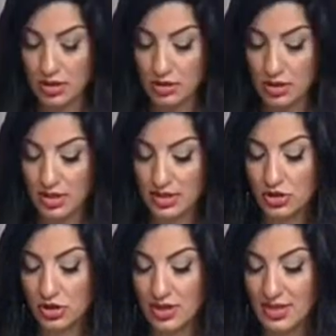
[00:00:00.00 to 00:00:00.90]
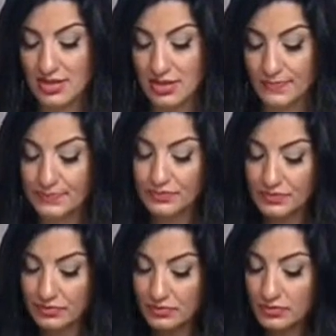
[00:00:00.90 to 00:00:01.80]
on yesterday's
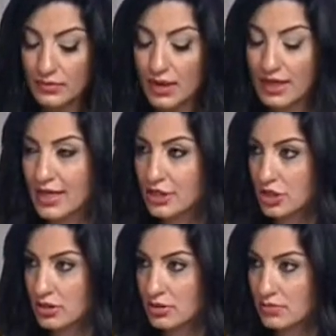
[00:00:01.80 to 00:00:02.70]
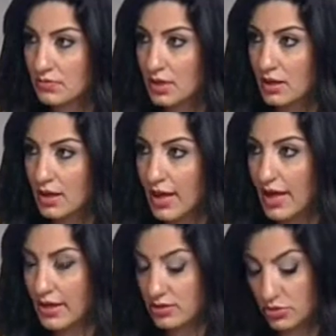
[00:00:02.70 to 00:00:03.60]
clashes
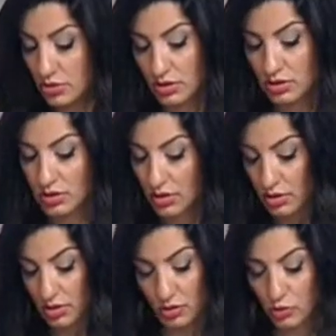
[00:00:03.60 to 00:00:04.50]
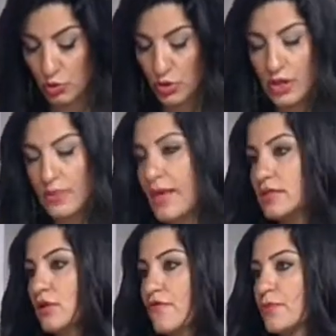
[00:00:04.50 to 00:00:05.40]
and also the
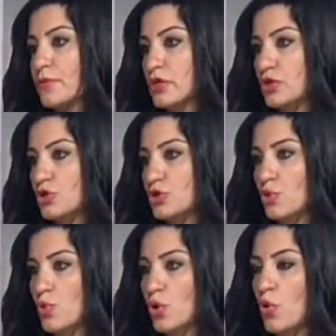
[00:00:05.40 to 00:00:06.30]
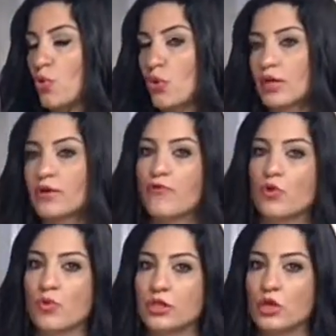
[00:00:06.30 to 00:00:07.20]
demands of the protesters who were calling
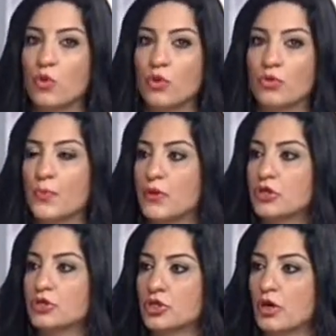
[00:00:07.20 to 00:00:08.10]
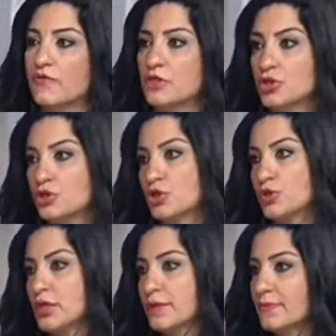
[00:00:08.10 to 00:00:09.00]
for what they call the purge of the
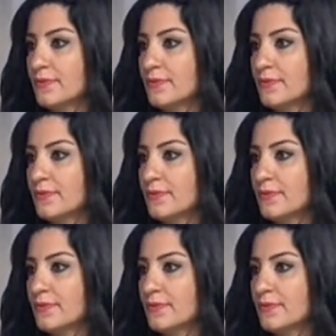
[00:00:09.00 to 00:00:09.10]
judiciary?